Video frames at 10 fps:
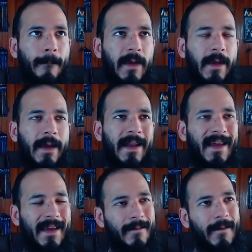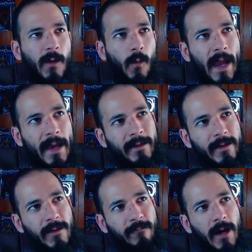In a way, and this
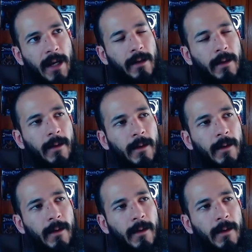is funny,